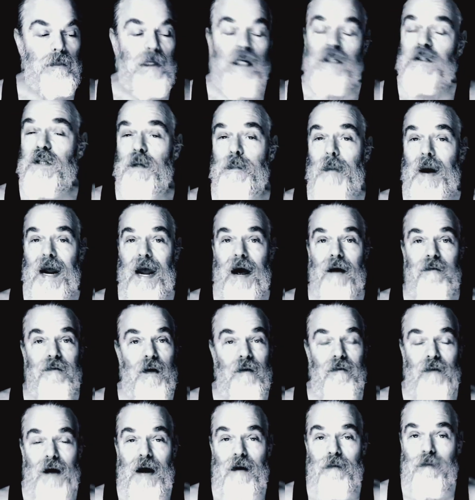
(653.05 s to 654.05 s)
you may have to
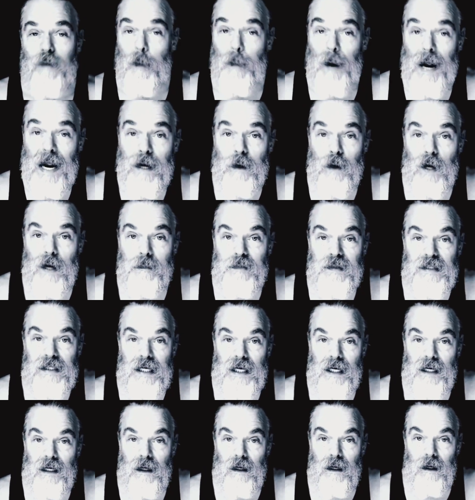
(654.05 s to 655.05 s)
file for
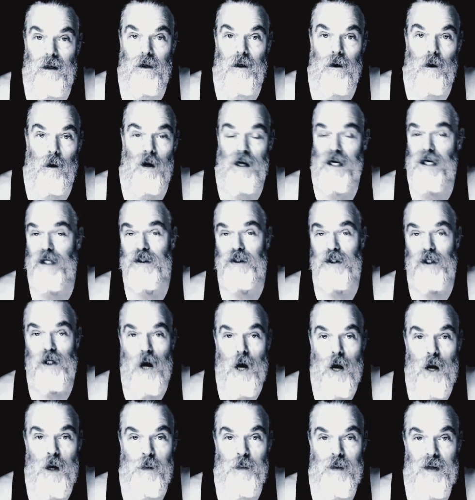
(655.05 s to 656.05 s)
bankruptcy or get your
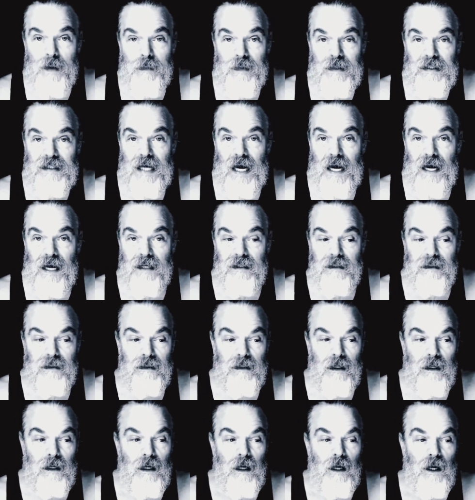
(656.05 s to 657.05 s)
car repossessed?